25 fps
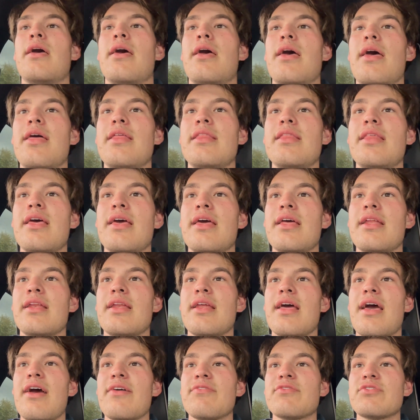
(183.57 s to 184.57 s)
And then
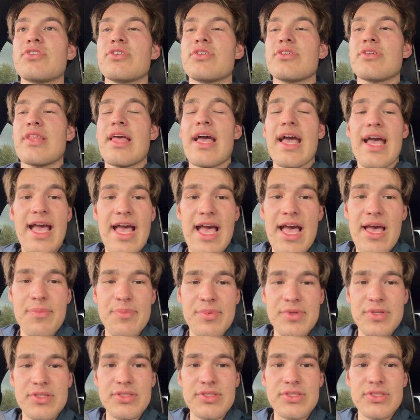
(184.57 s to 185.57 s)
after that
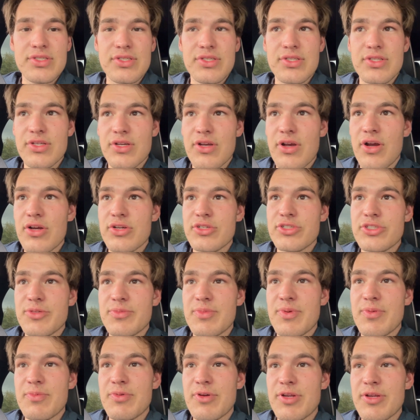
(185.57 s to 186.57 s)
happens, the car should
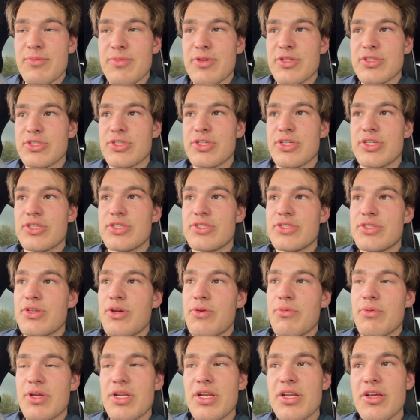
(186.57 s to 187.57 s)
be pretty much good. So
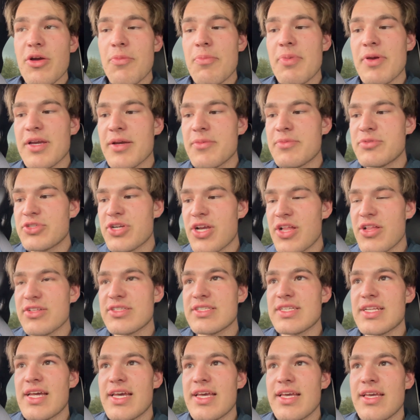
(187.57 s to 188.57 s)
we're gonna go pick up a trailer
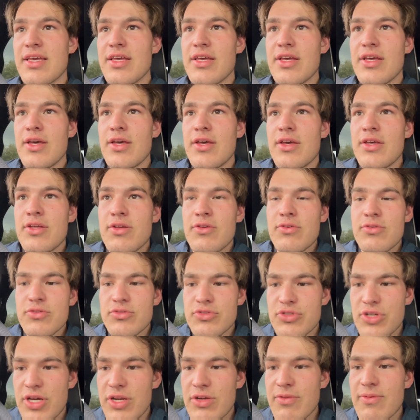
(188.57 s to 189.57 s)
tonight,
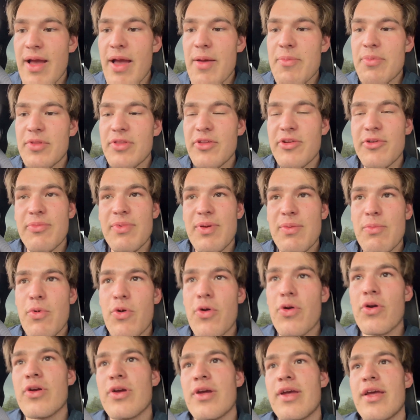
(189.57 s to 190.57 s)
try to wrap a little bit
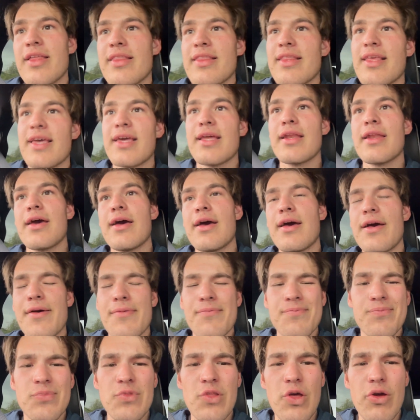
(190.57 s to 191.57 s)
more, and then
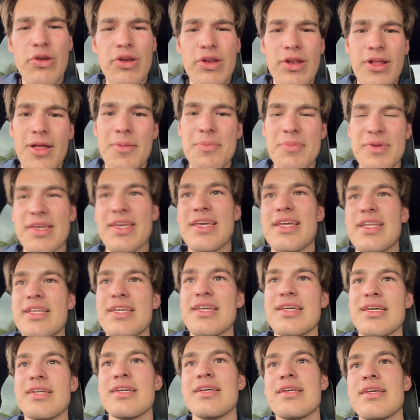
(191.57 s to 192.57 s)
load it up and get
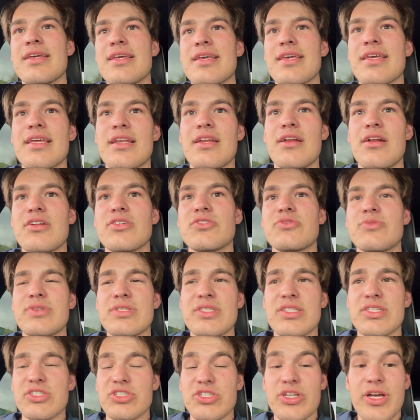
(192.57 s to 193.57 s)
on its way to
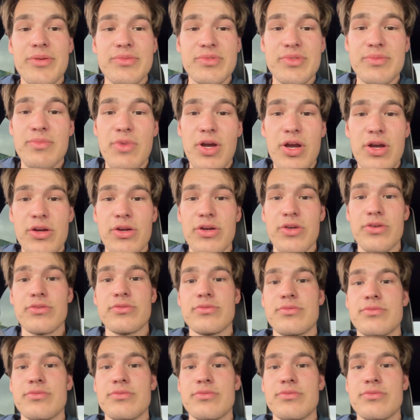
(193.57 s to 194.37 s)
the shop tomorrow.